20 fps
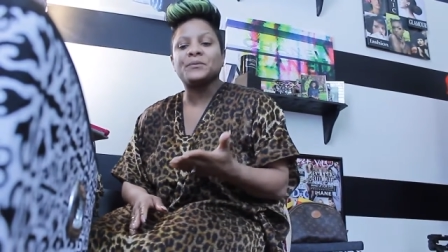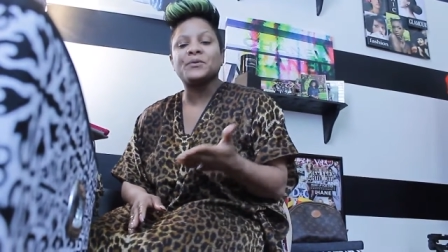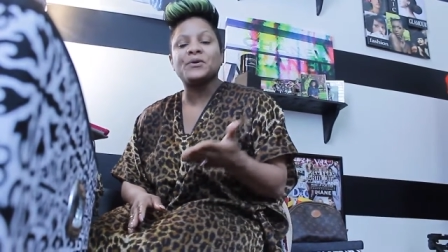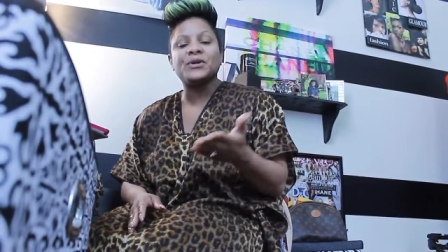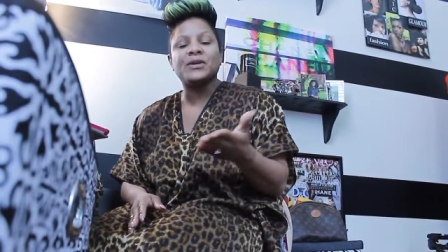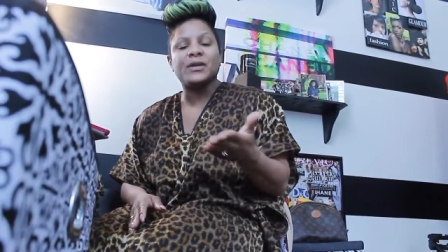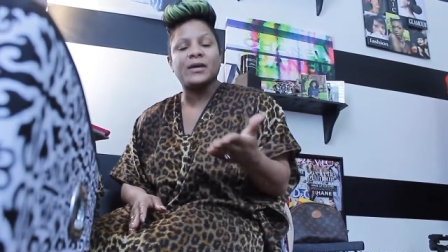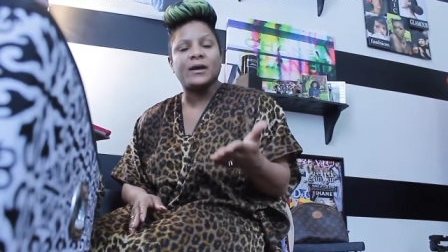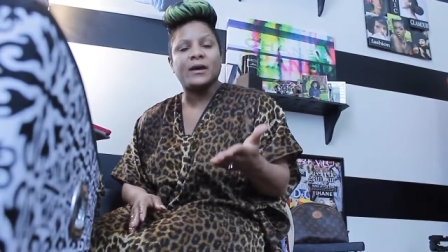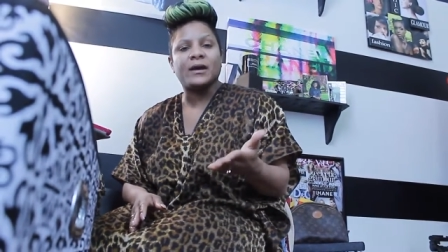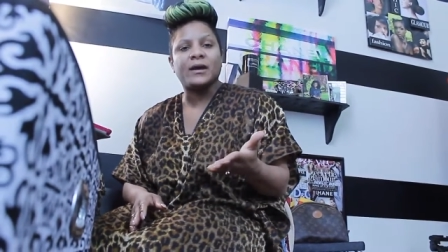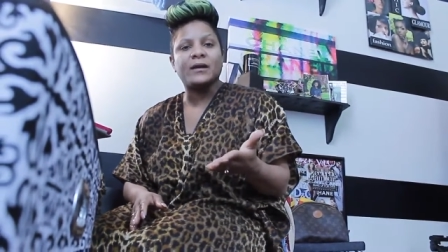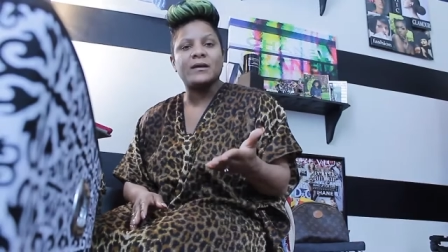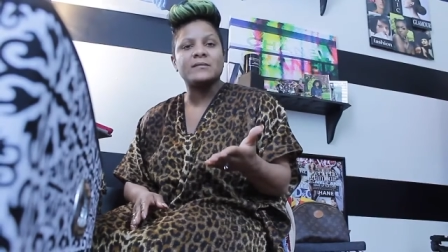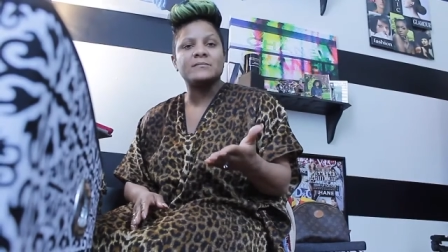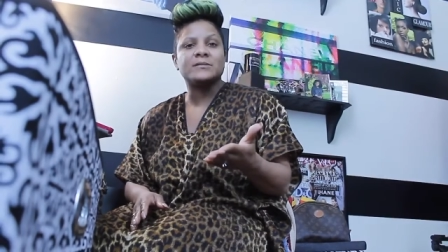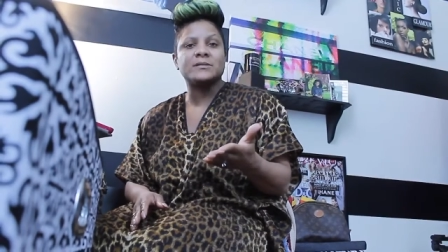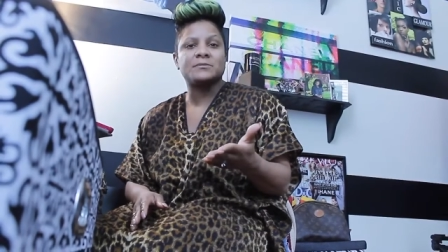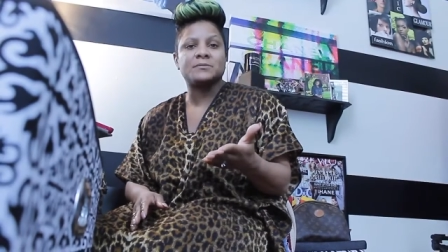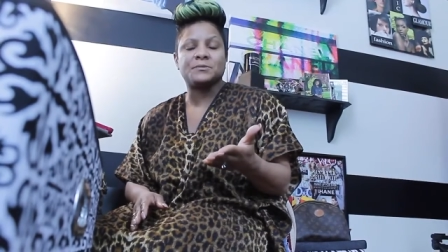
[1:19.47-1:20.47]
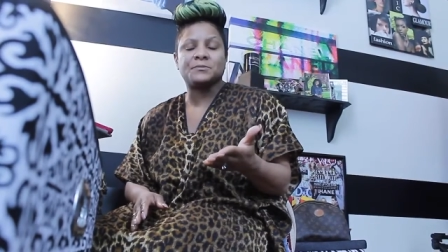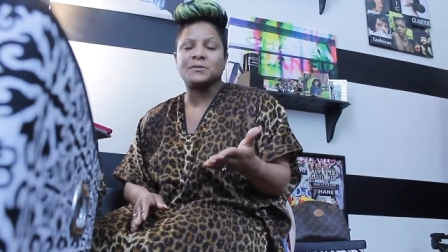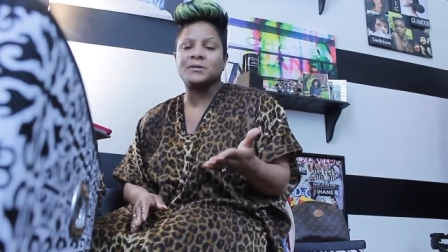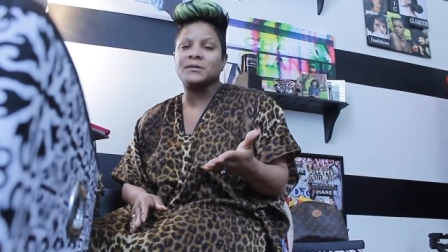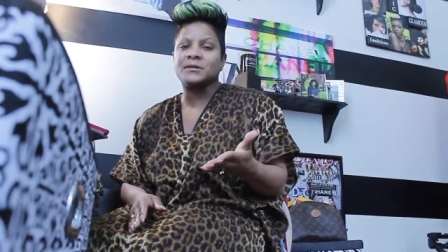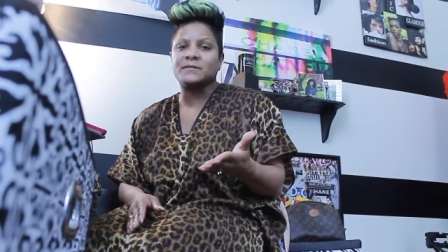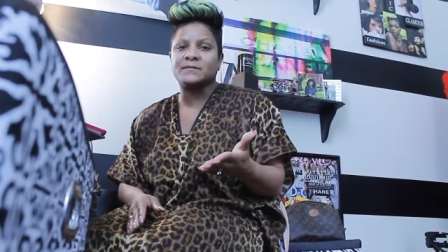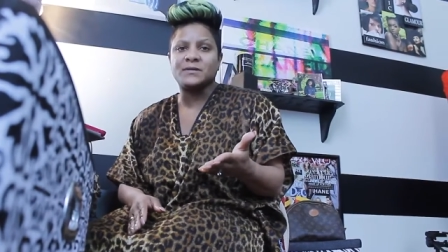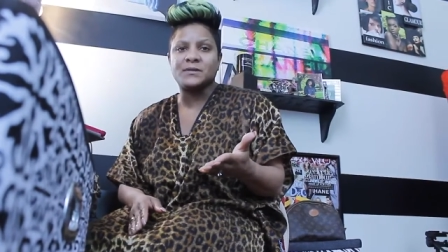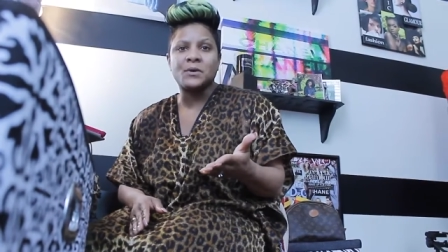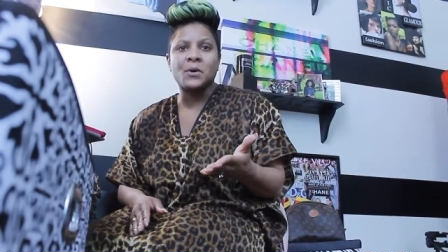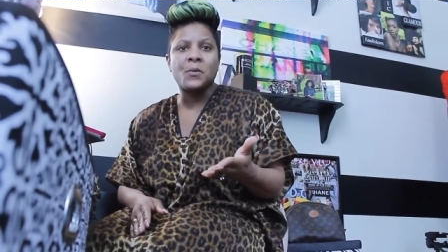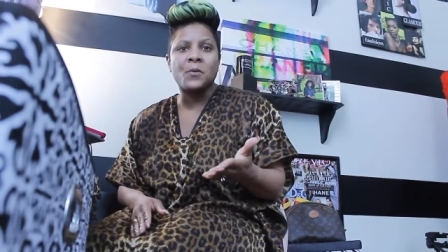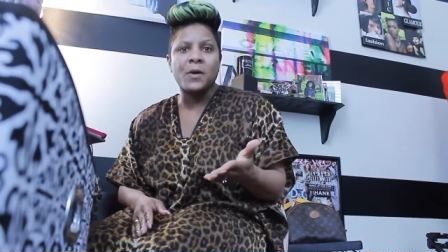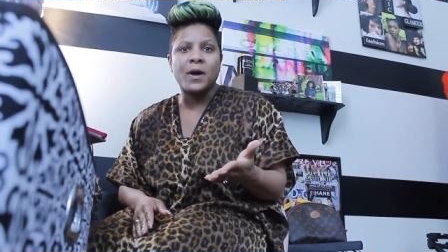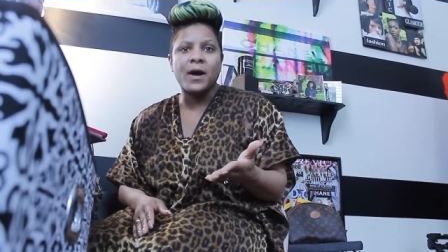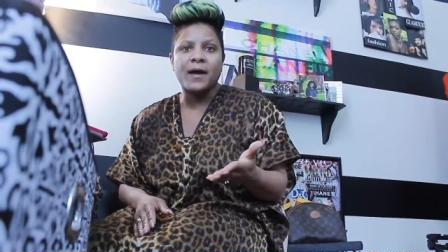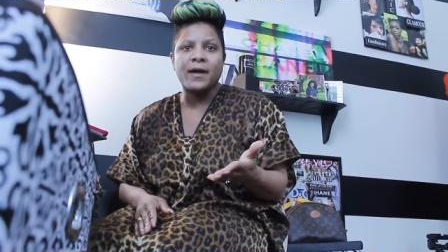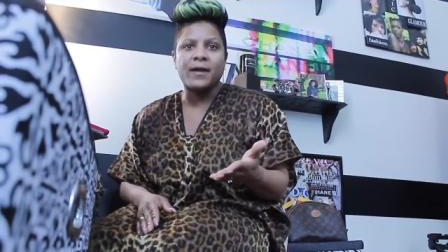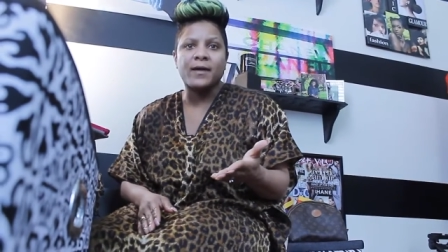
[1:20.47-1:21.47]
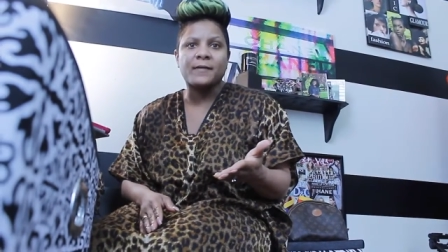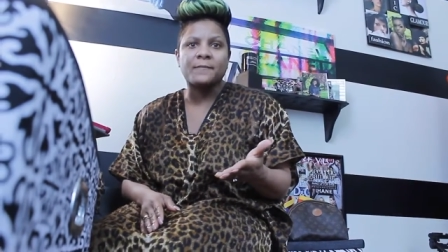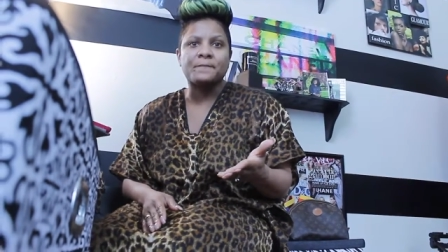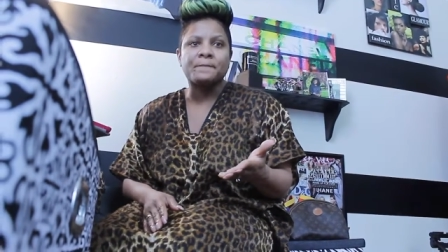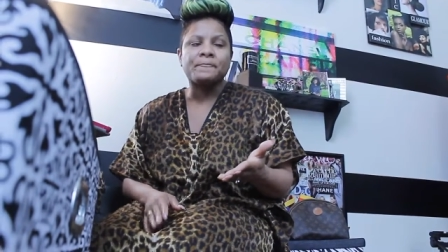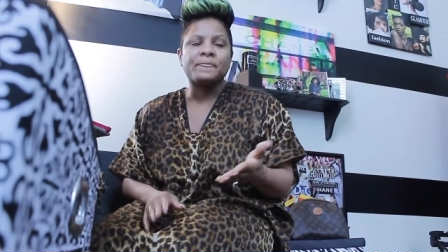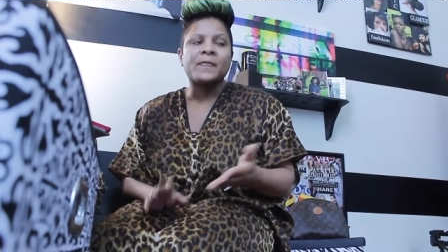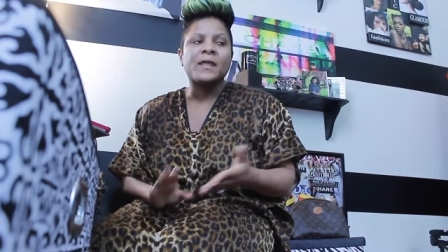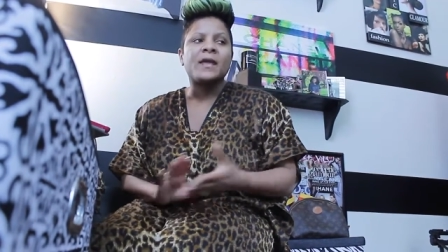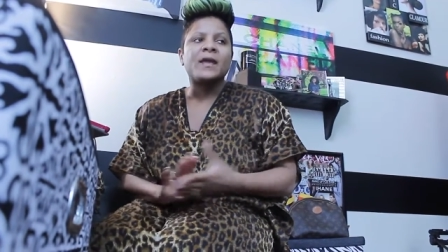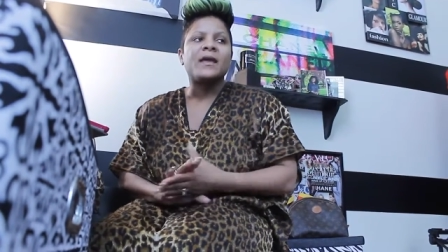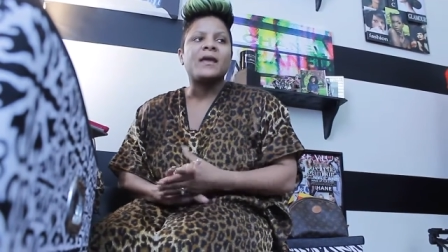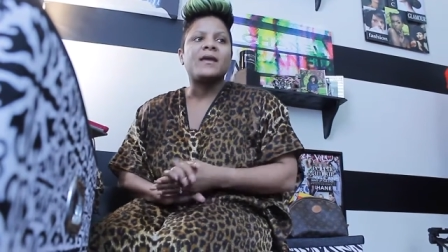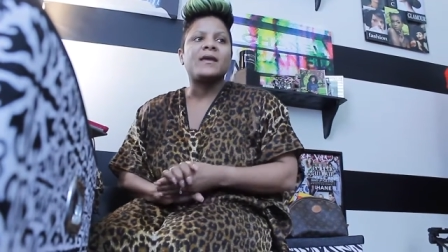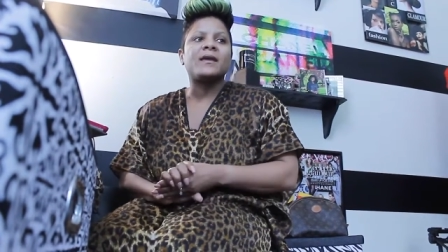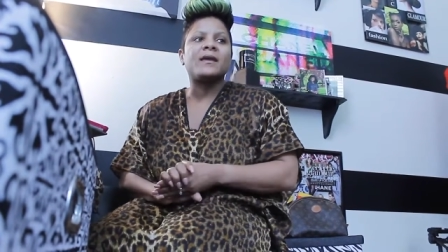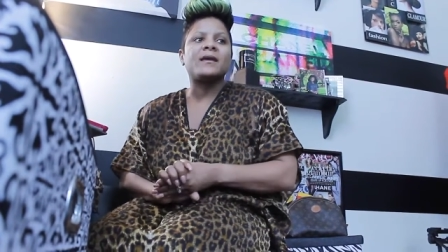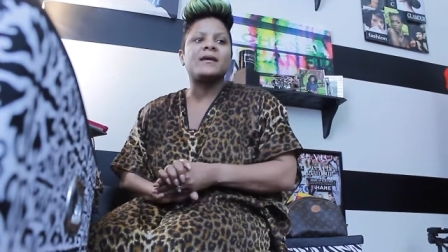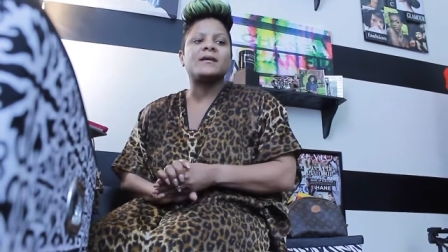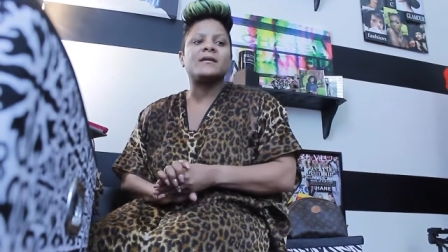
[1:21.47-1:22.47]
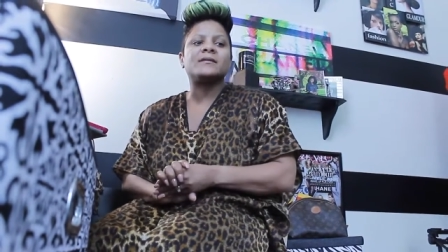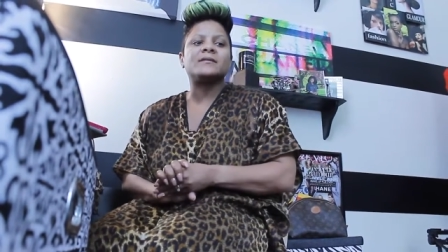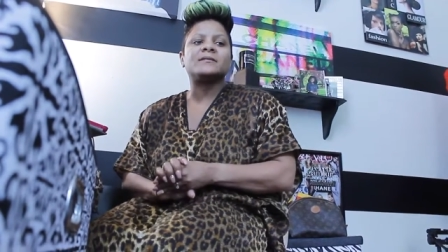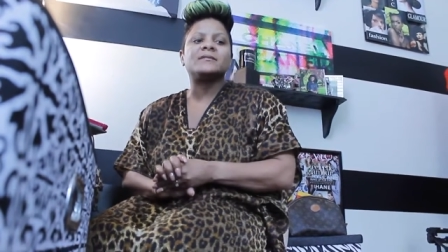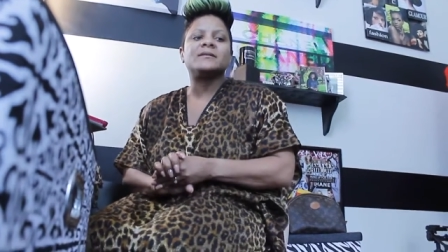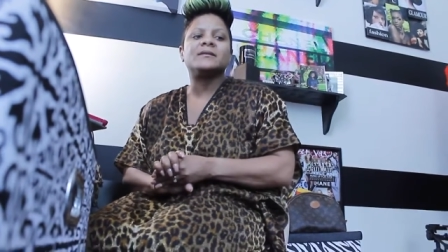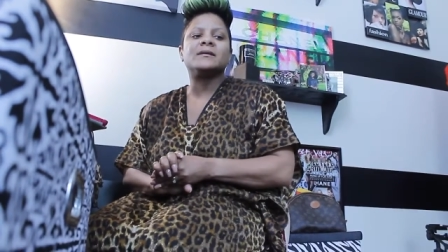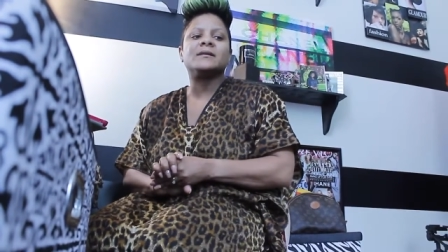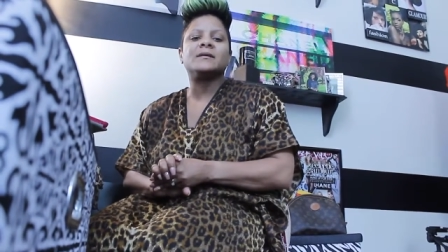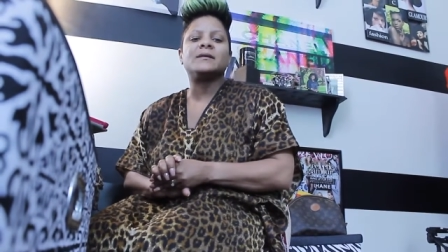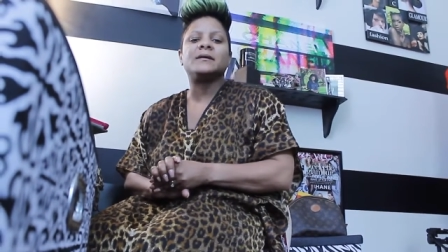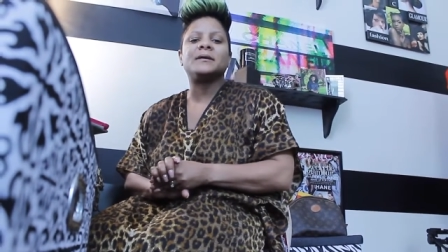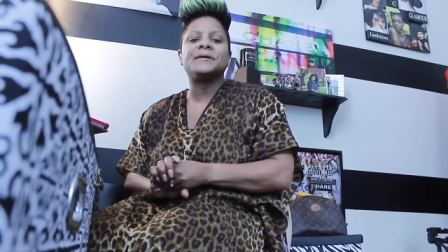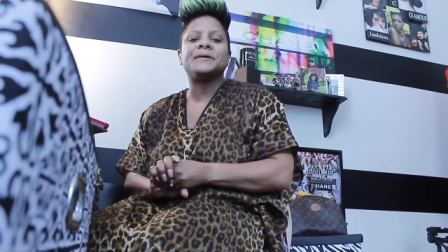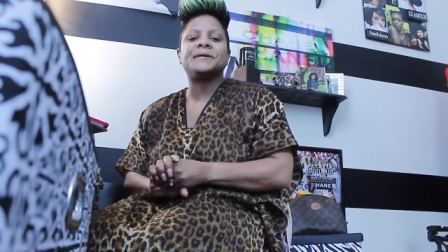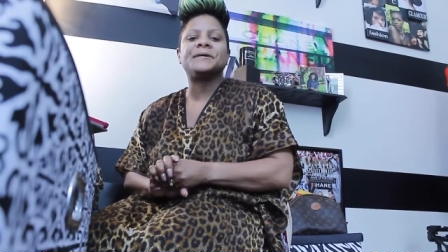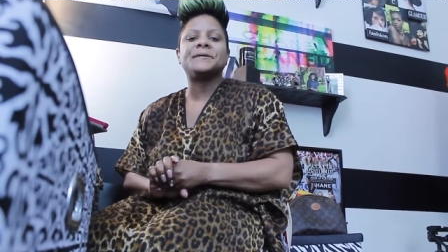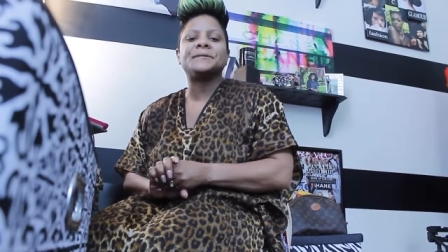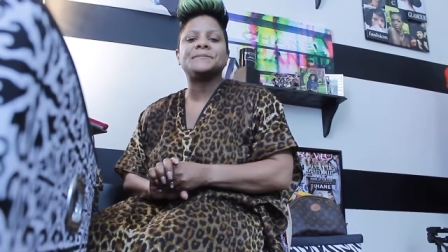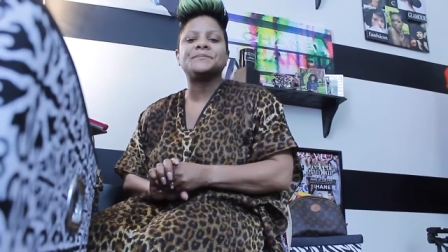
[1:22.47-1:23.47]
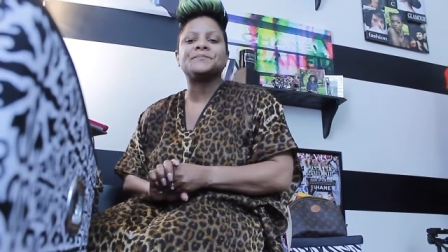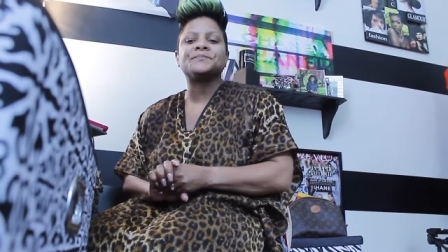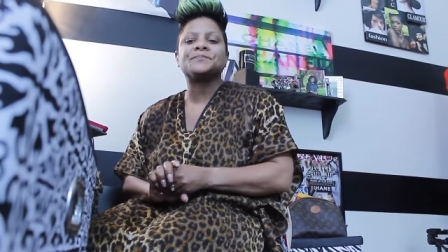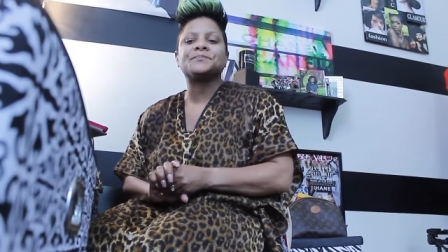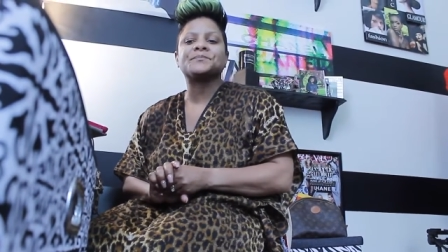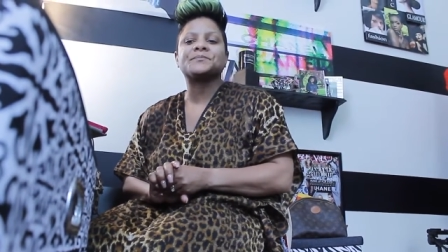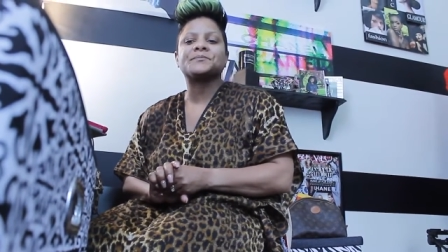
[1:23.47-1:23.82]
pre-K, it was when we lived in Hawaii. And... Um,